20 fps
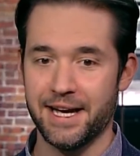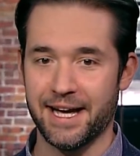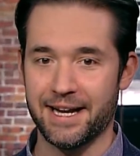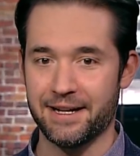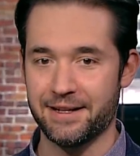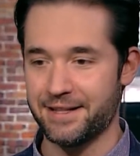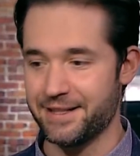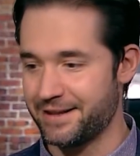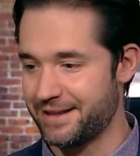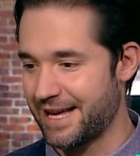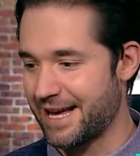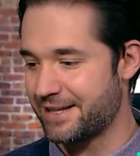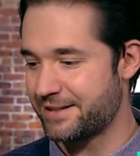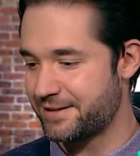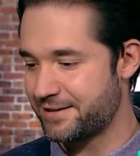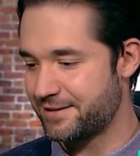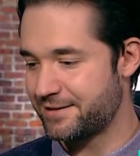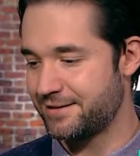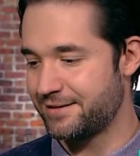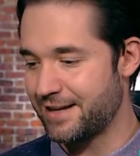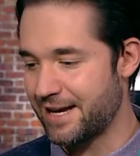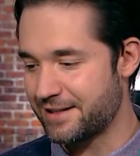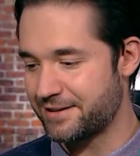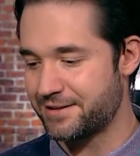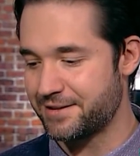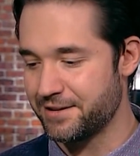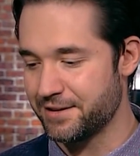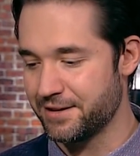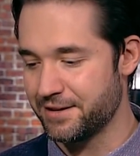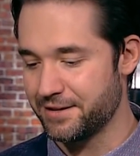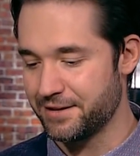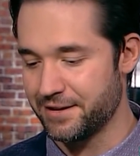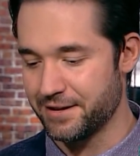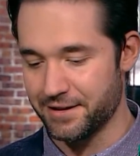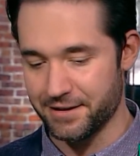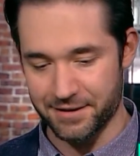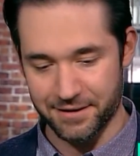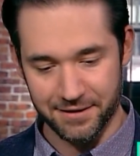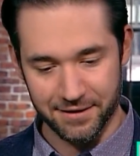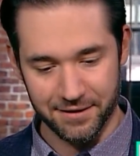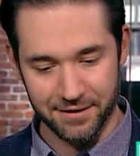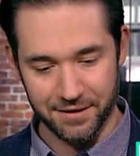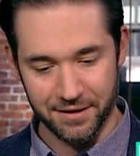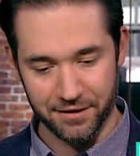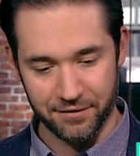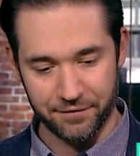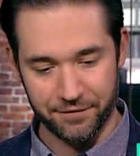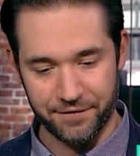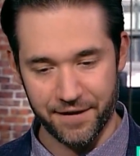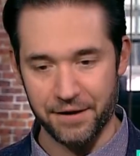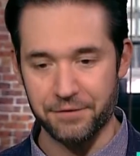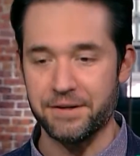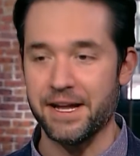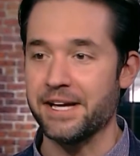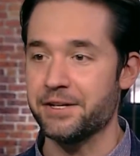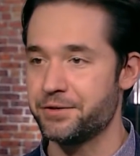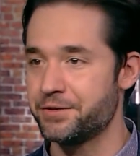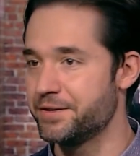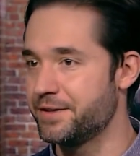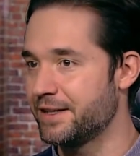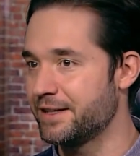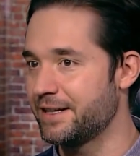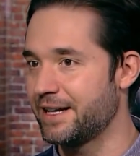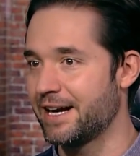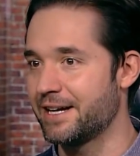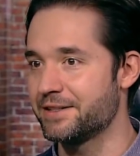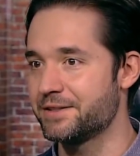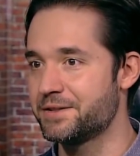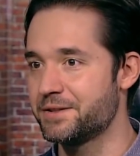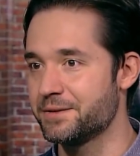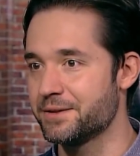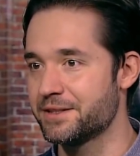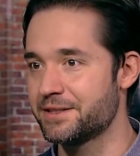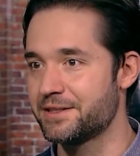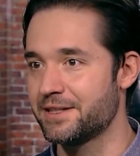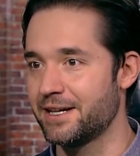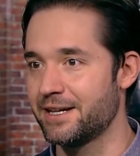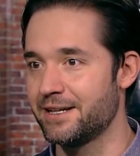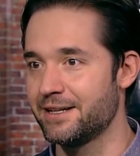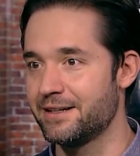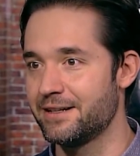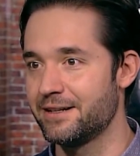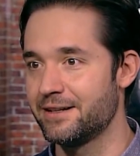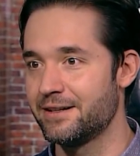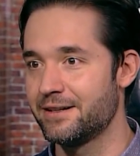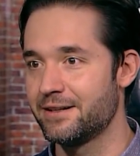And I think that's, that's that's the, the, the foundation that got us so excited.